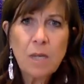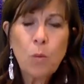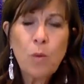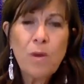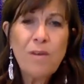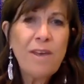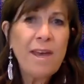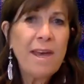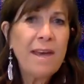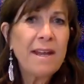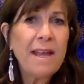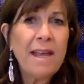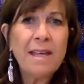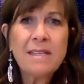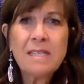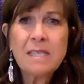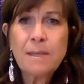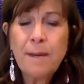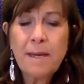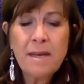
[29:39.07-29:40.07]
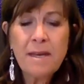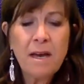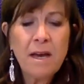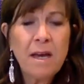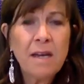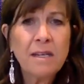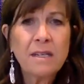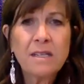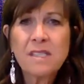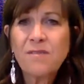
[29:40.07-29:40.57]
We've had
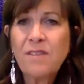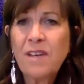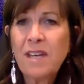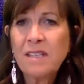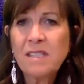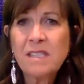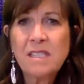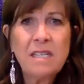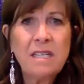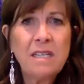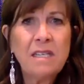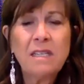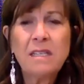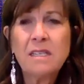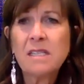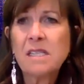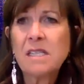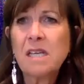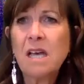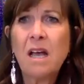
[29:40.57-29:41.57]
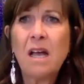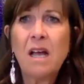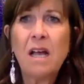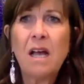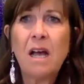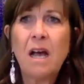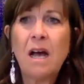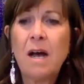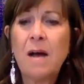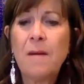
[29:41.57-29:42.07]
antibiotics, vaccines,
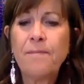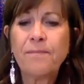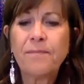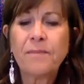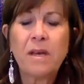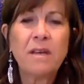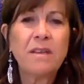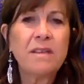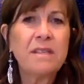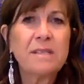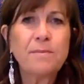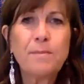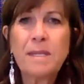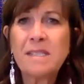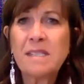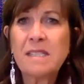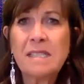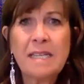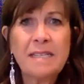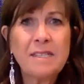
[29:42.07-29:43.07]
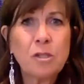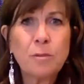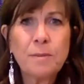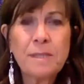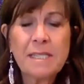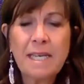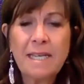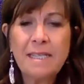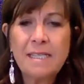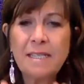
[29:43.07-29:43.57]
all these pesticides,
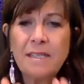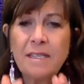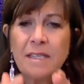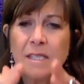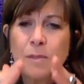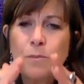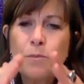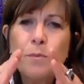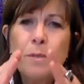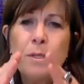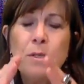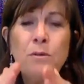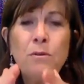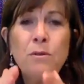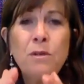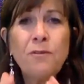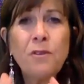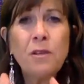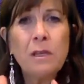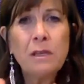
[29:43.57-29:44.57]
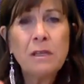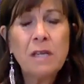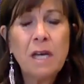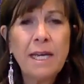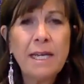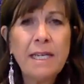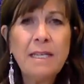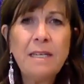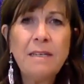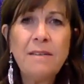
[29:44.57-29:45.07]
herbicides, and this beautiful
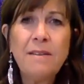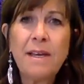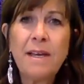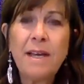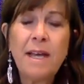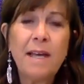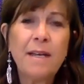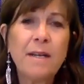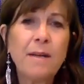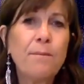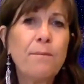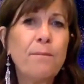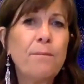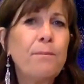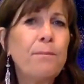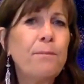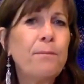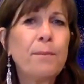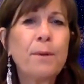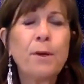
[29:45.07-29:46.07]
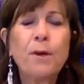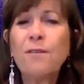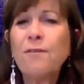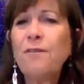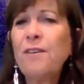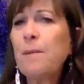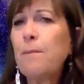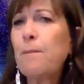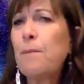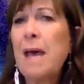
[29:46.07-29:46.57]
lining that had a
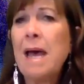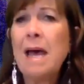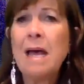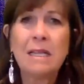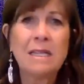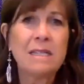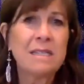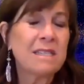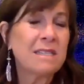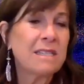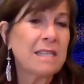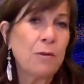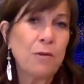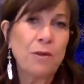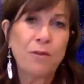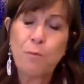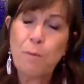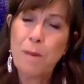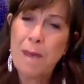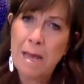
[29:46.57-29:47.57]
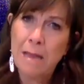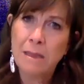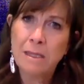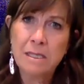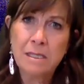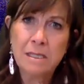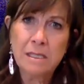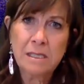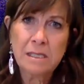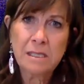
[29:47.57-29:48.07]
perfect balance is out of
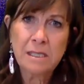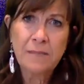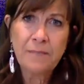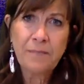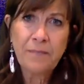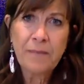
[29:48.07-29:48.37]
balance.